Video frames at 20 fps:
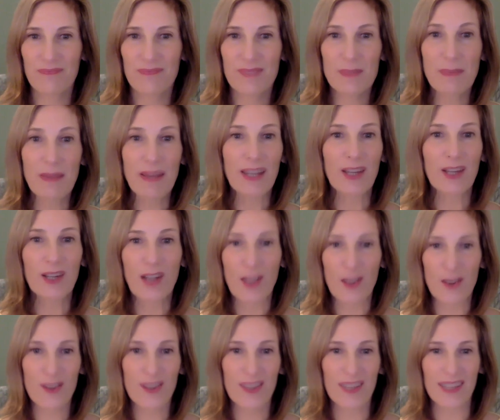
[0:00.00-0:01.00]
spending on
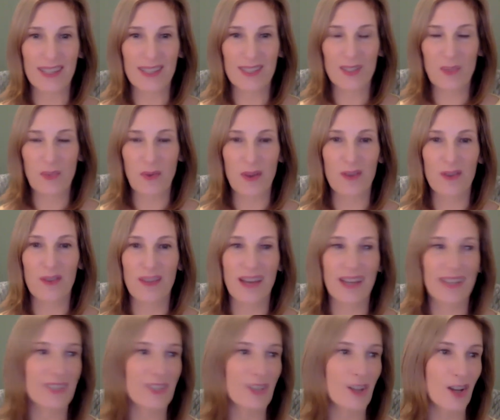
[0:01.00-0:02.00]
other things, whether
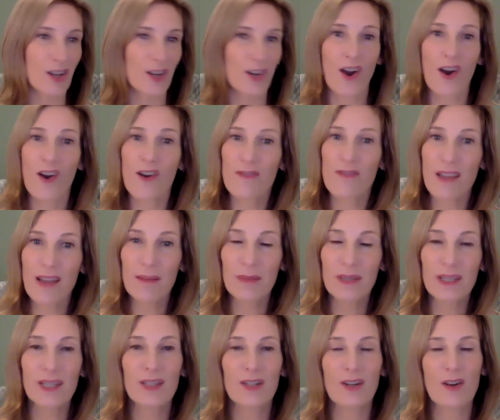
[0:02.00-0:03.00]
that's on our
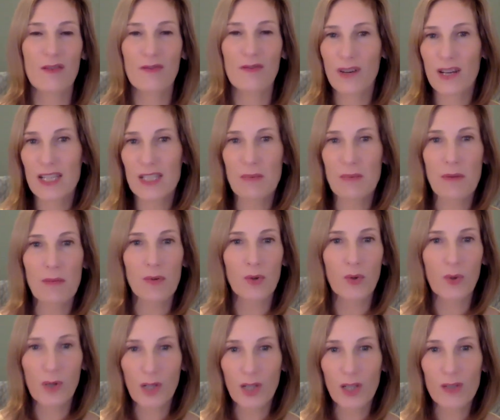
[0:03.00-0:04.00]
family and our friends, people who
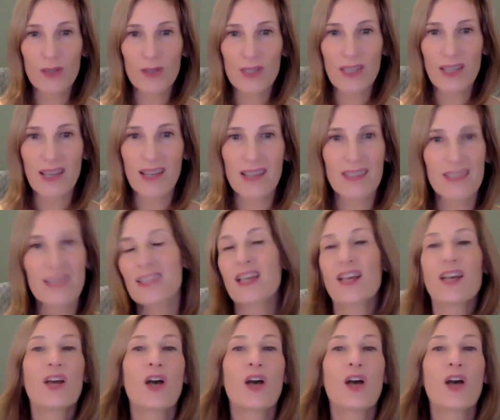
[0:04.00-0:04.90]
are close to us,